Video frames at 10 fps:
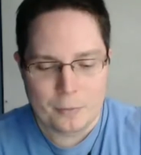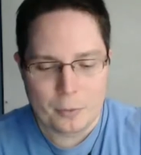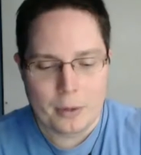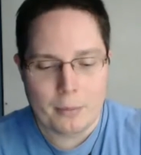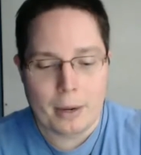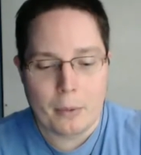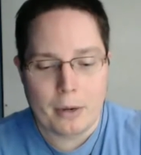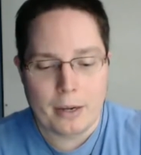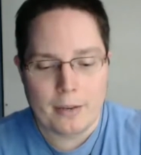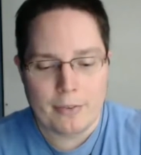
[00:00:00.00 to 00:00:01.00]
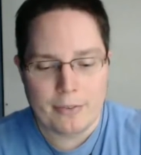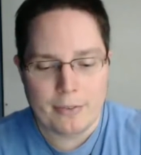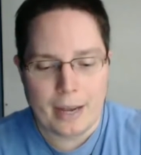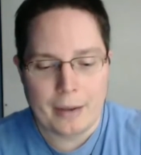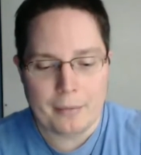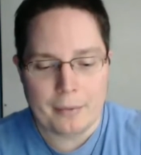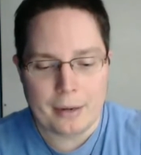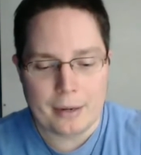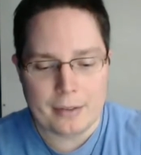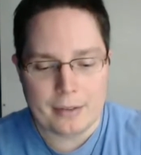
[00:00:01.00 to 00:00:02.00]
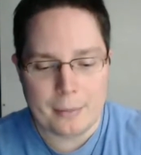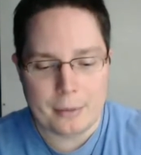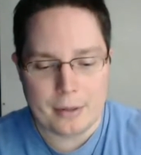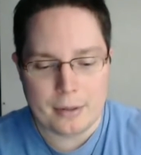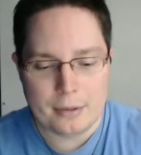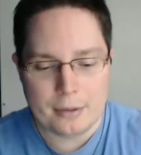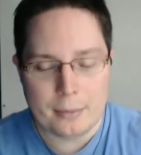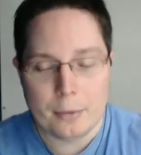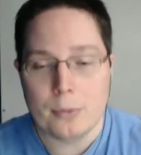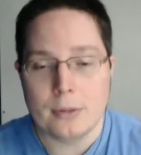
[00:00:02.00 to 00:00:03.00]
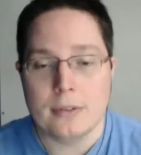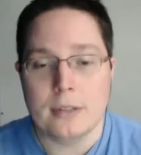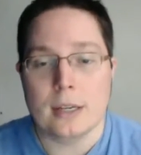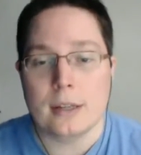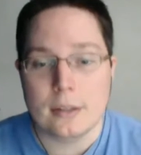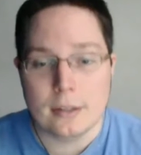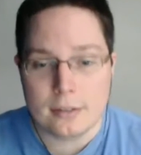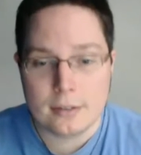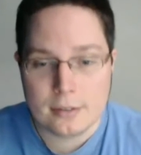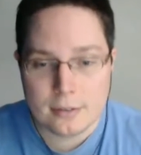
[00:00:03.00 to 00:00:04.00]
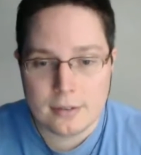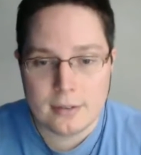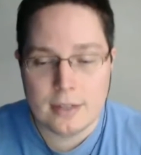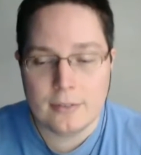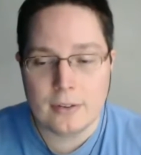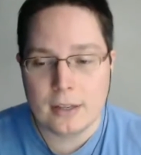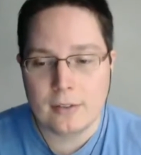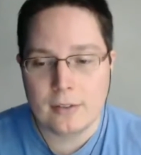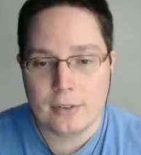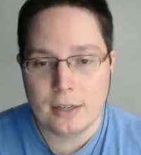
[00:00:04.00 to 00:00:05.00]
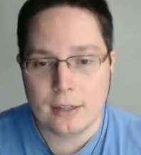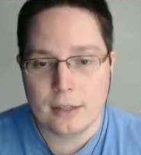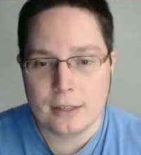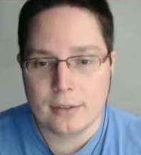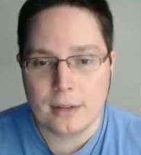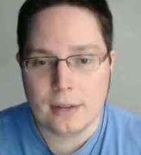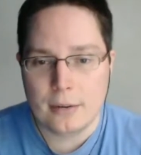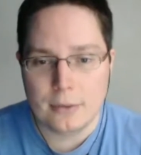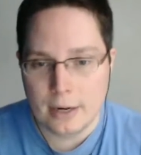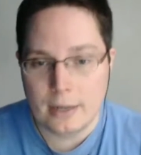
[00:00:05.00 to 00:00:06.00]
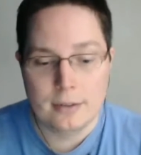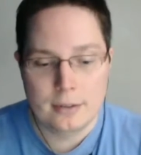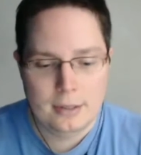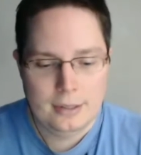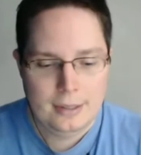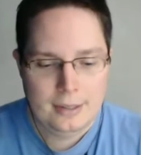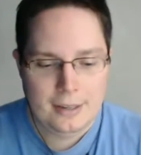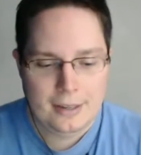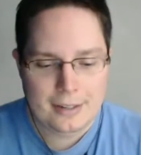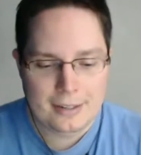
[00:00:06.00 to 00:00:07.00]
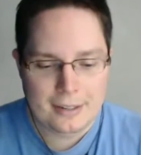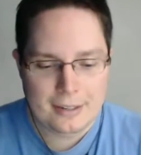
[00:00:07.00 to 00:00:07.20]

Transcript: but my wife, I because I'm a, I'm a ridiculous Stephen King fan. Like, it's not right. And... Uh,